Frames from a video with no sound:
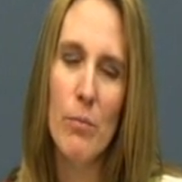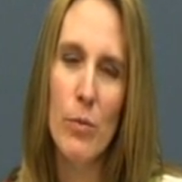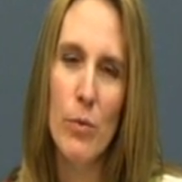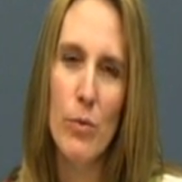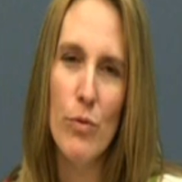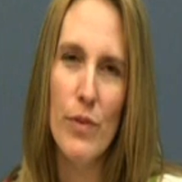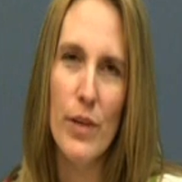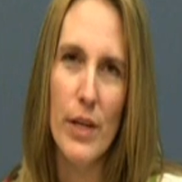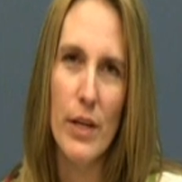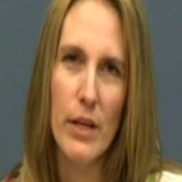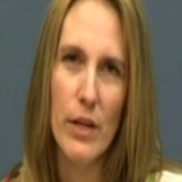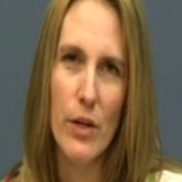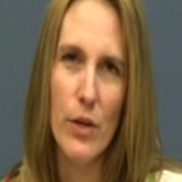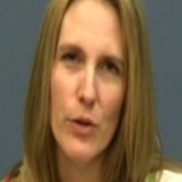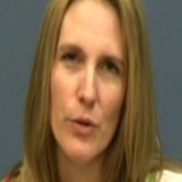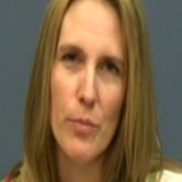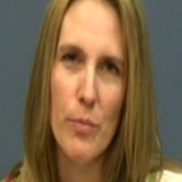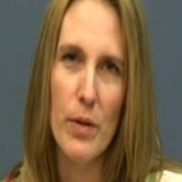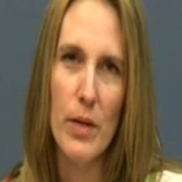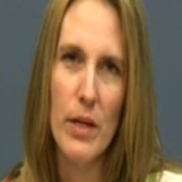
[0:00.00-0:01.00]
moving
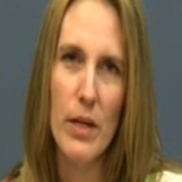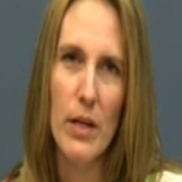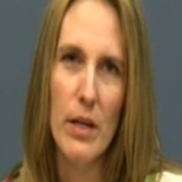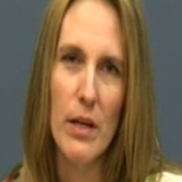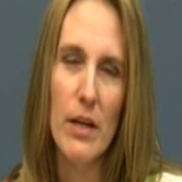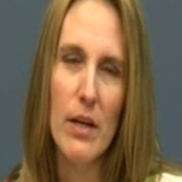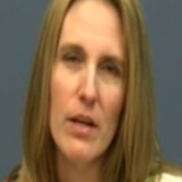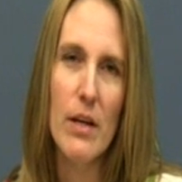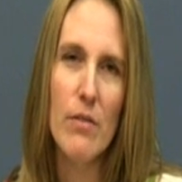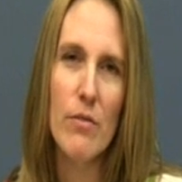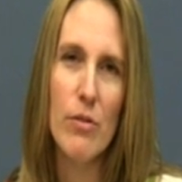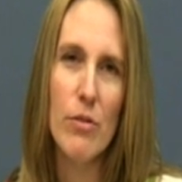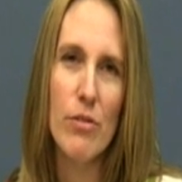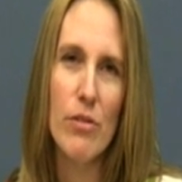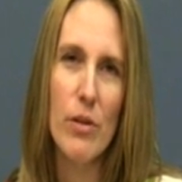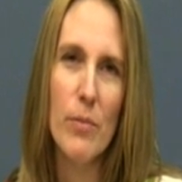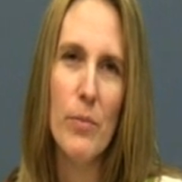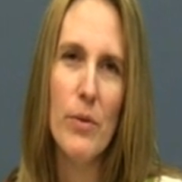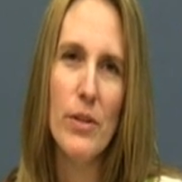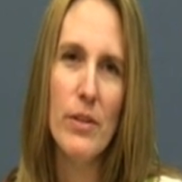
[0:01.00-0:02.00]
it could be for
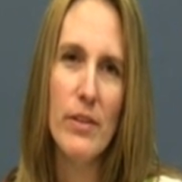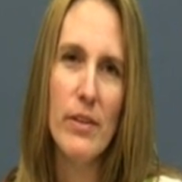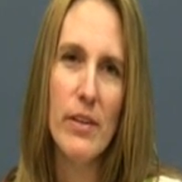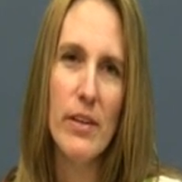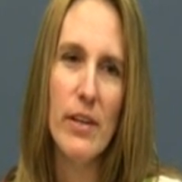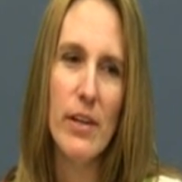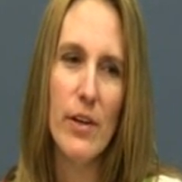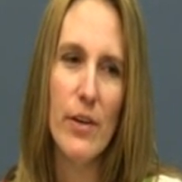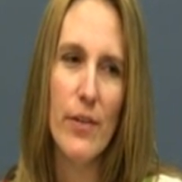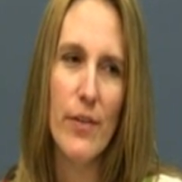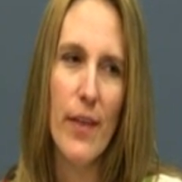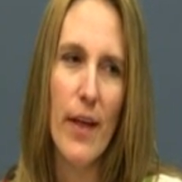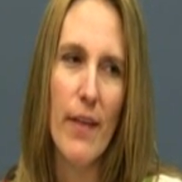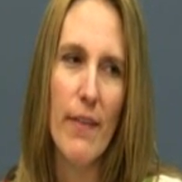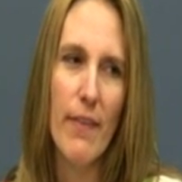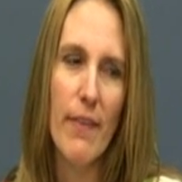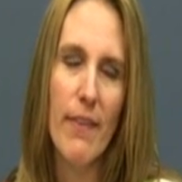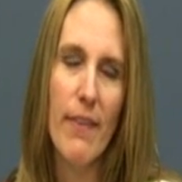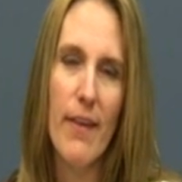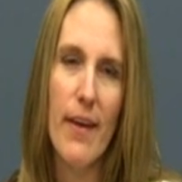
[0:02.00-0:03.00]
someone to hear
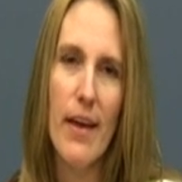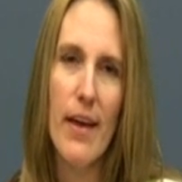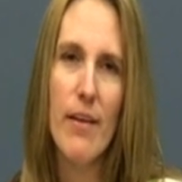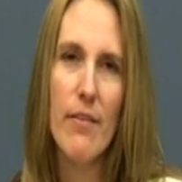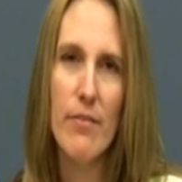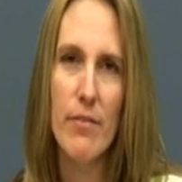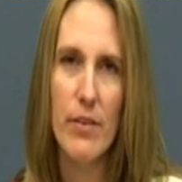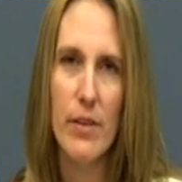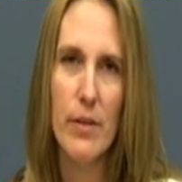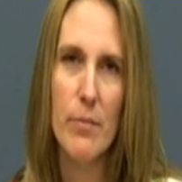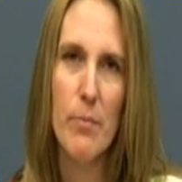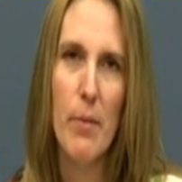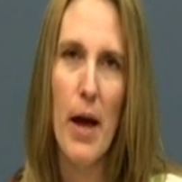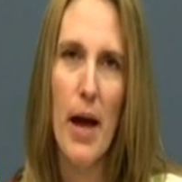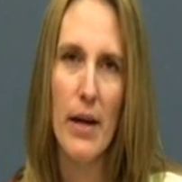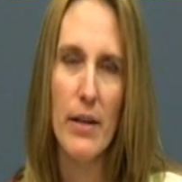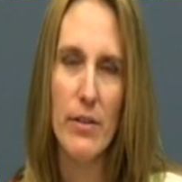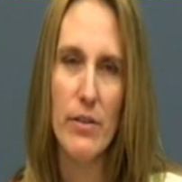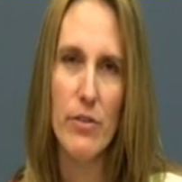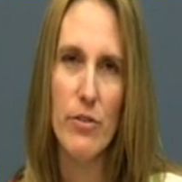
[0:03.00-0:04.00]
that they've
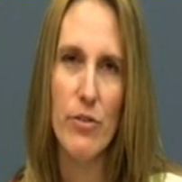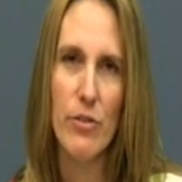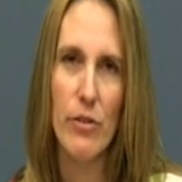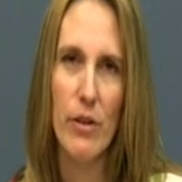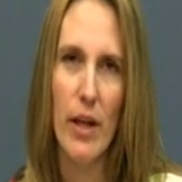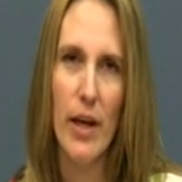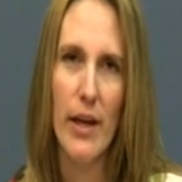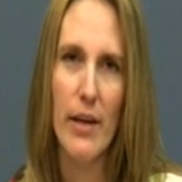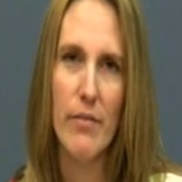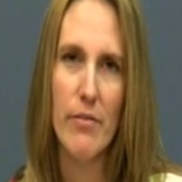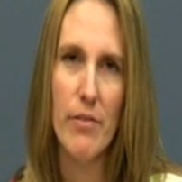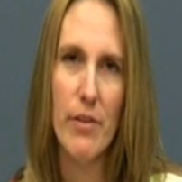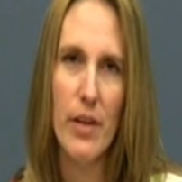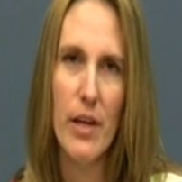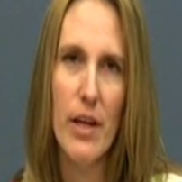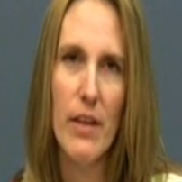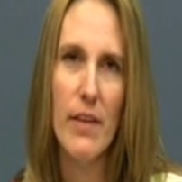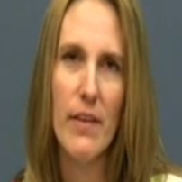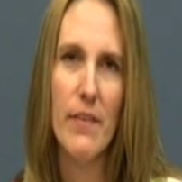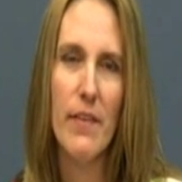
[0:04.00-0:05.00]
impacted your life,
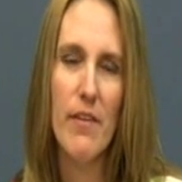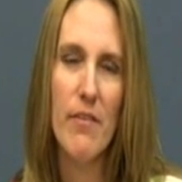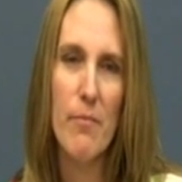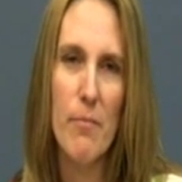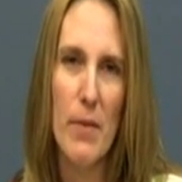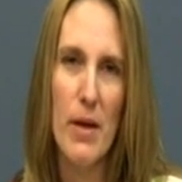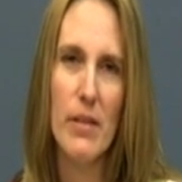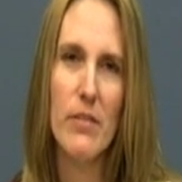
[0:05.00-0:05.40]
that they've